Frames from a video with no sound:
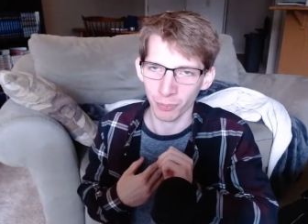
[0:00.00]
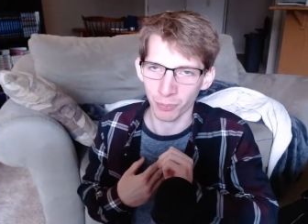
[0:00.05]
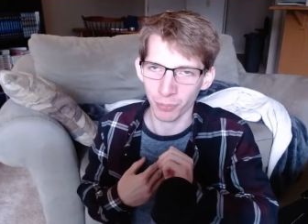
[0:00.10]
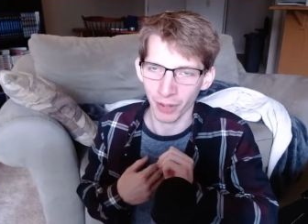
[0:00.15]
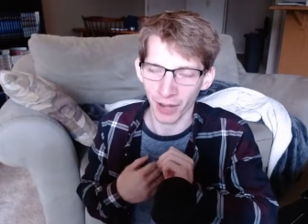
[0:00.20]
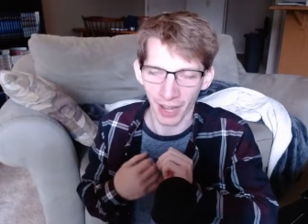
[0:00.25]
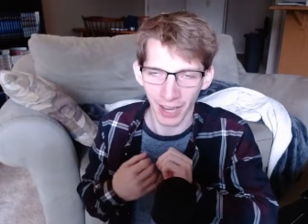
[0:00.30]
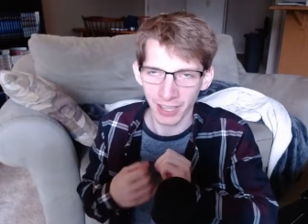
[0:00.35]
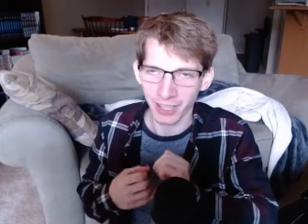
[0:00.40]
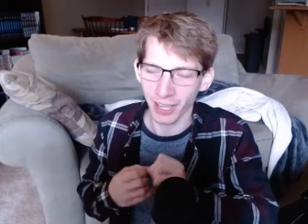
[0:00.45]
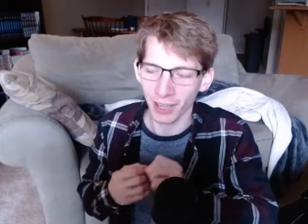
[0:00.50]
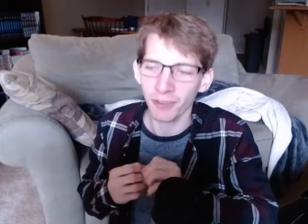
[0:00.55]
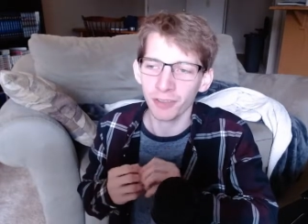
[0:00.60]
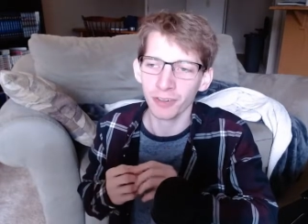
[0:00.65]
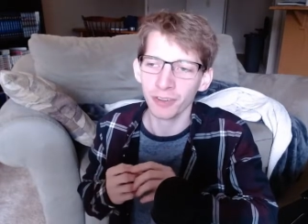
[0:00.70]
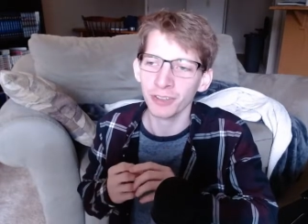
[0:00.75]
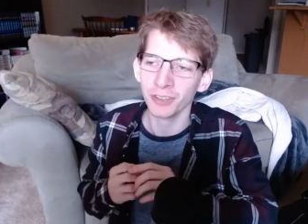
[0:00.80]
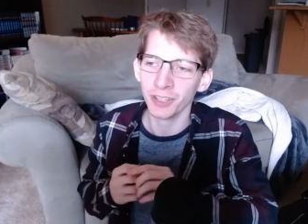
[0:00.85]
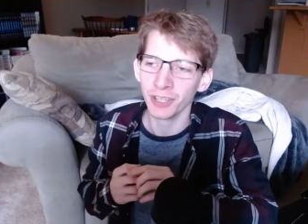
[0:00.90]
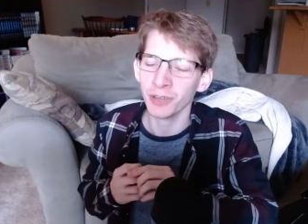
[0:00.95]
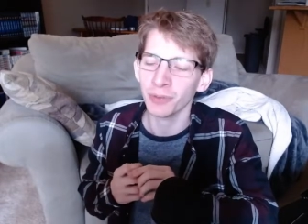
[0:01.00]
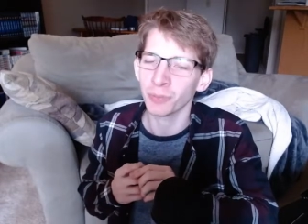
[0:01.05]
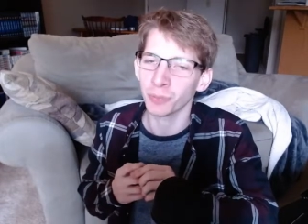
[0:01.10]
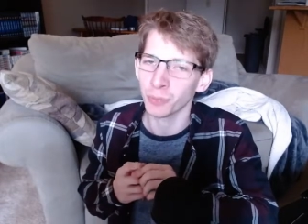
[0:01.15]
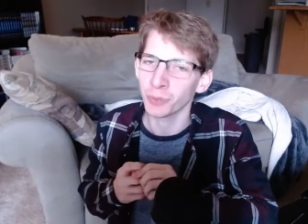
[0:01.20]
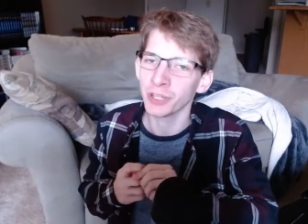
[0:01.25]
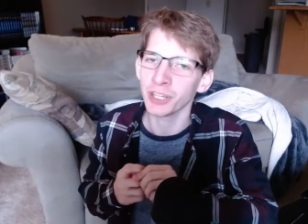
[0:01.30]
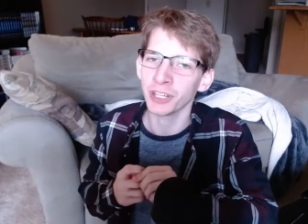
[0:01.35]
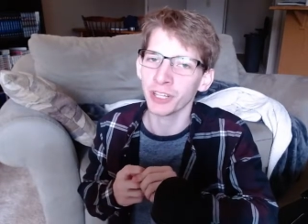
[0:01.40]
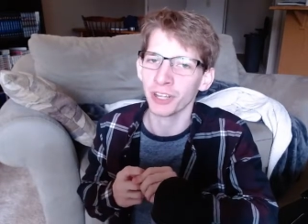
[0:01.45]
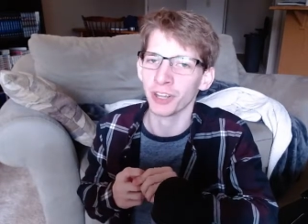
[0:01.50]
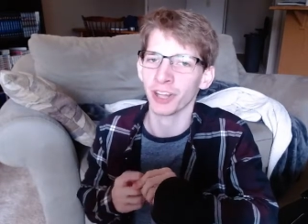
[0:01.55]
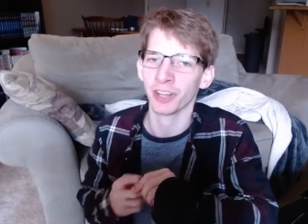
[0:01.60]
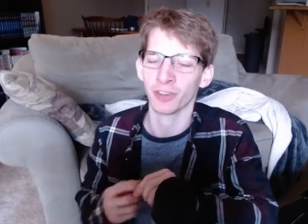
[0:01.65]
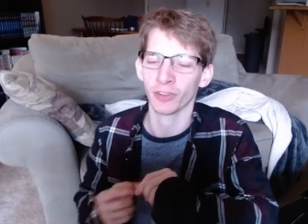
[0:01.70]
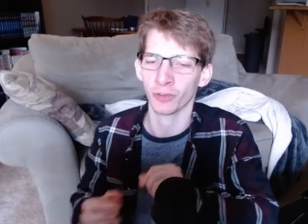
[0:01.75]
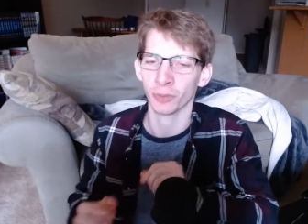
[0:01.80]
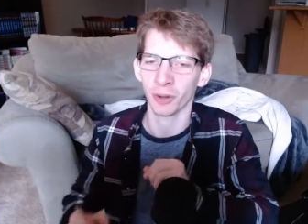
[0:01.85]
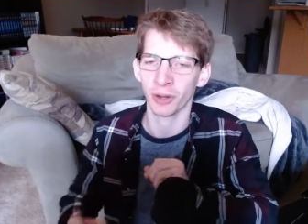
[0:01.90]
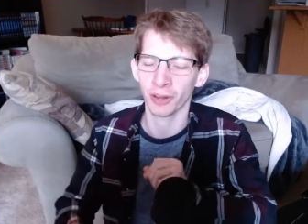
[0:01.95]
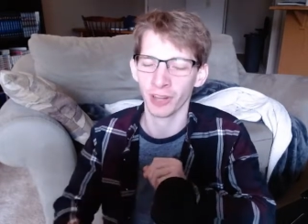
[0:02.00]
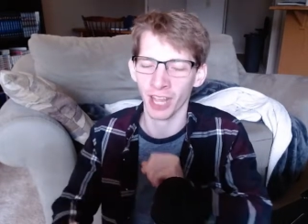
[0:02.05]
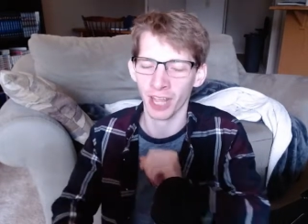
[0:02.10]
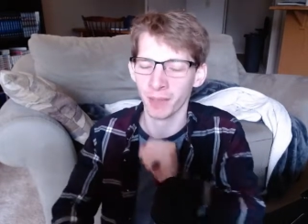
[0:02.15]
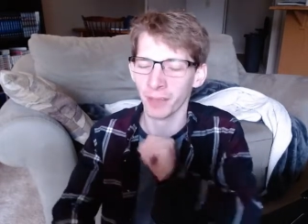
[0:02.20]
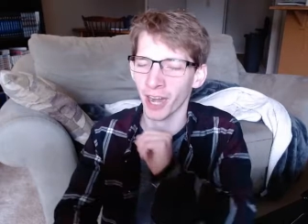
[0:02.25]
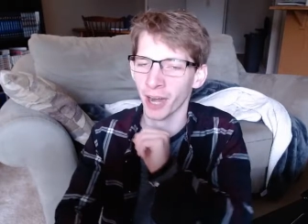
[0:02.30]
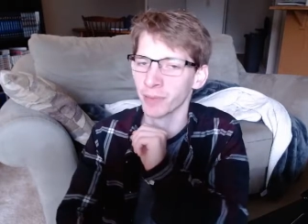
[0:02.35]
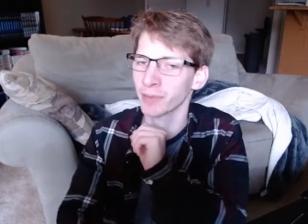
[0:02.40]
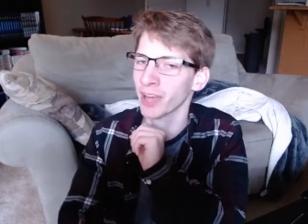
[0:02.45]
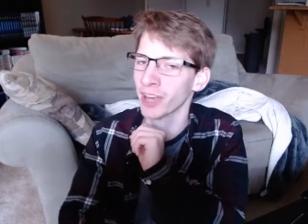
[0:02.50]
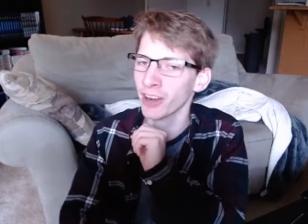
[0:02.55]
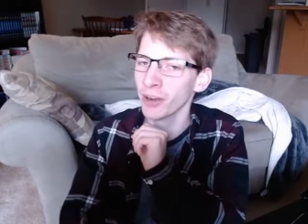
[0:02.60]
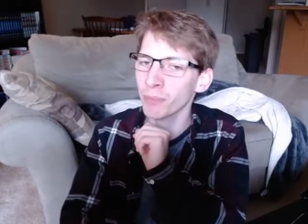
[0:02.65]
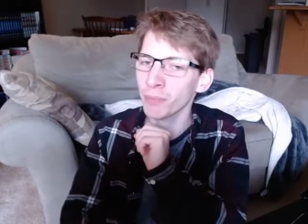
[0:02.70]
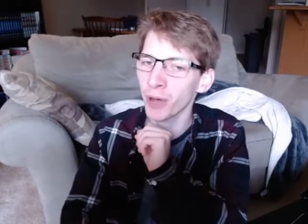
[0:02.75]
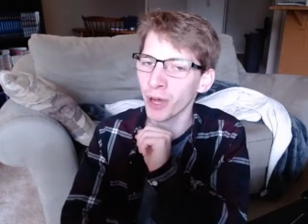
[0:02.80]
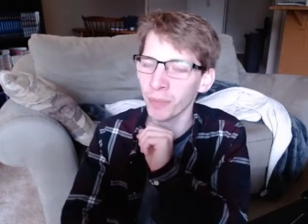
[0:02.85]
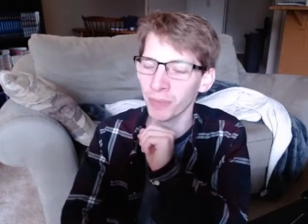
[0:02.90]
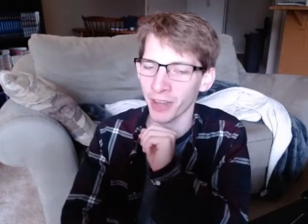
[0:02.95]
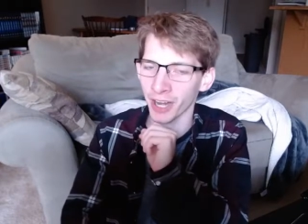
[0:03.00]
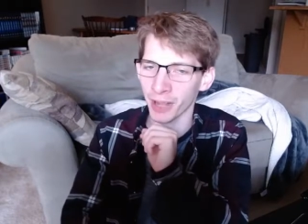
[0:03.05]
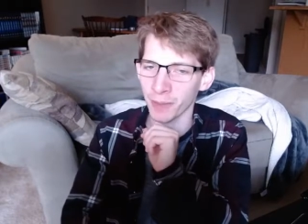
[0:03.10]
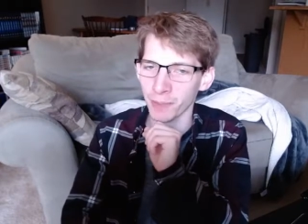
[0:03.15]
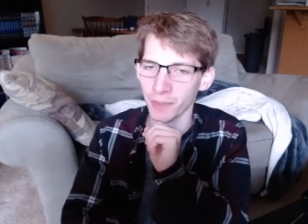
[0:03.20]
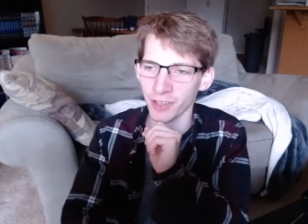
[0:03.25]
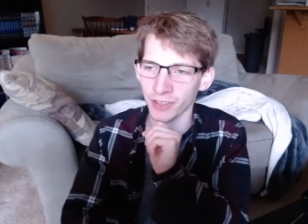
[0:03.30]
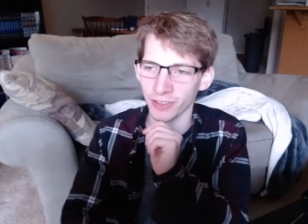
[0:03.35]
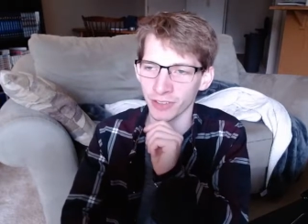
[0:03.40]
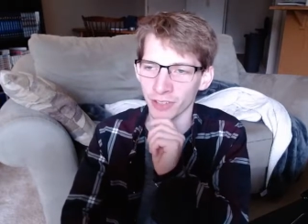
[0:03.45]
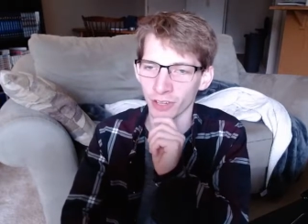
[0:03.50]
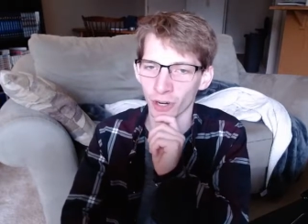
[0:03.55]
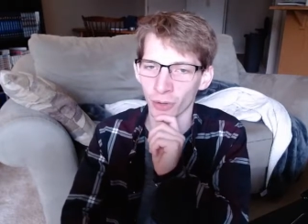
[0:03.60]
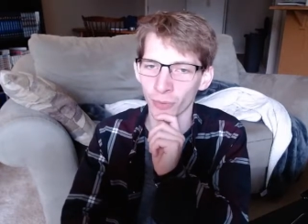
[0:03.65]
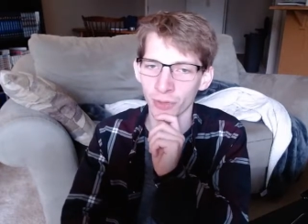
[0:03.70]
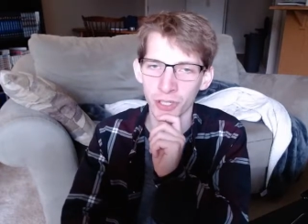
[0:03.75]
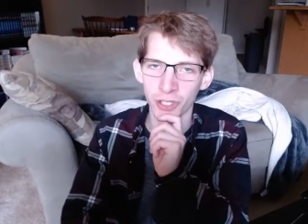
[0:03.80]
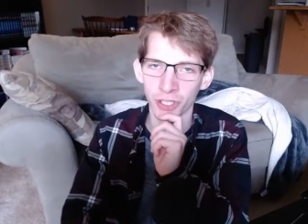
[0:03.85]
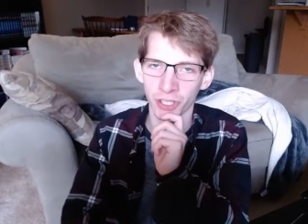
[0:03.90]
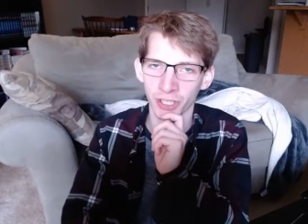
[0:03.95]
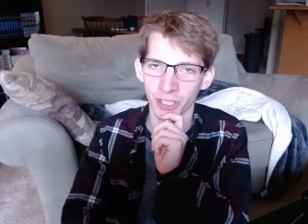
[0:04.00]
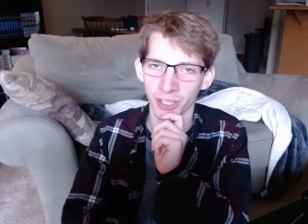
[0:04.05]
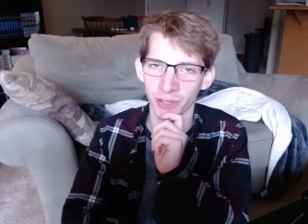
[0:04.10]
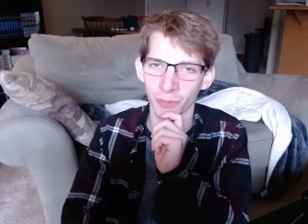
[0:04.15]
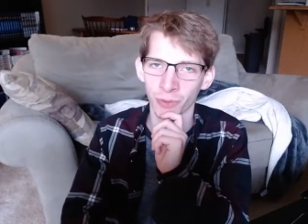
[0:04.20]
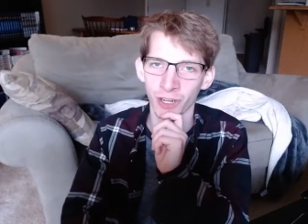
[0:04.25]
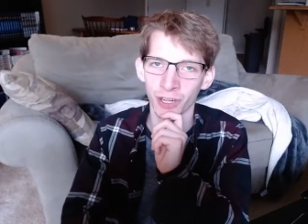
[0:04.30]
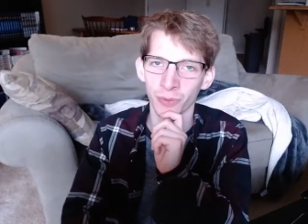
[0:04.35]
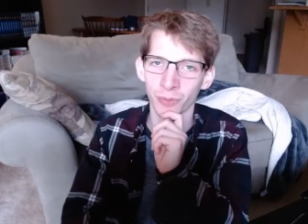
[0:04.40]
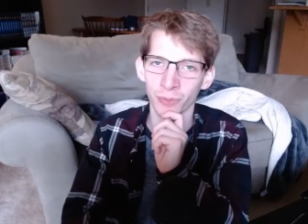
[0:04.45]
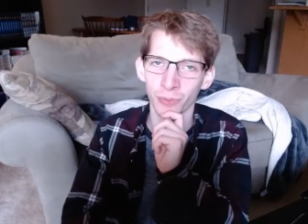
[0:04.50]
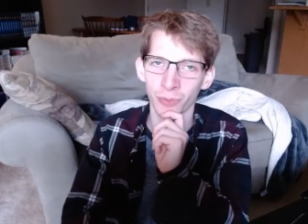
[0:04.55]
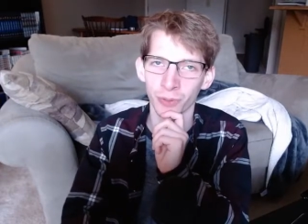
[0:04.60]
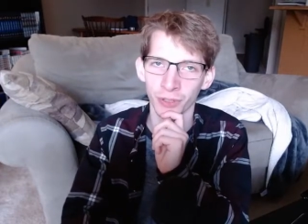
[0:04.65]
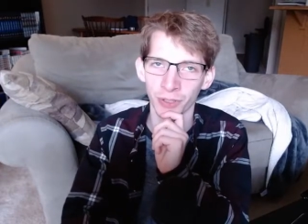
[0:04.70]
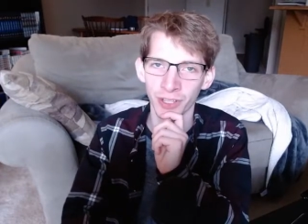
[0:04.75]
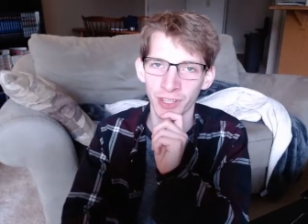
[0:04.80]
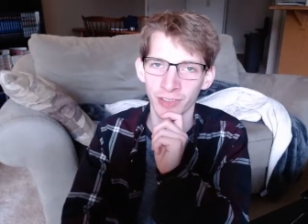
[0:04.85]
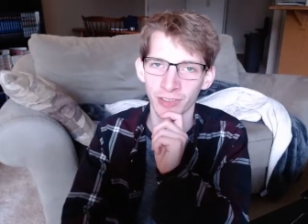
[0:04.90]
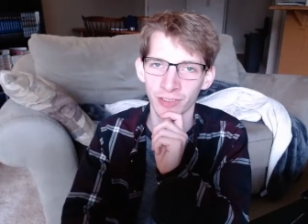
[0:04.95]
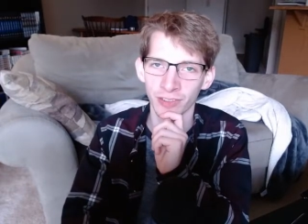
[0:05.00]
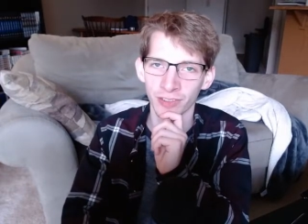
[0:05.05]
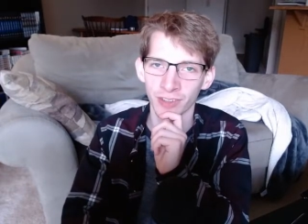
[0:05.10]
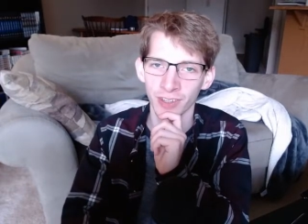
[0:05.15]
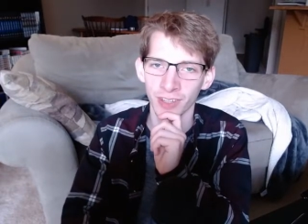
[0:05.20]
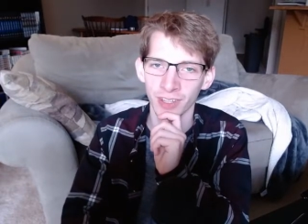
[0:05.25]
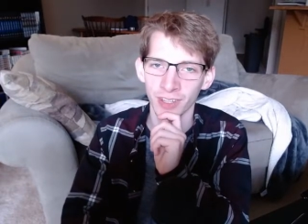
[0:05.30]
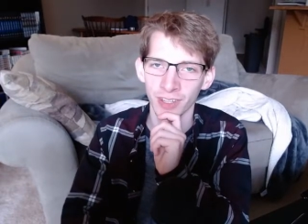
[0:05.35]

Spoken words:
but I definitely really like this Mario game, and I'm kind of bummed that I missed it originally when it released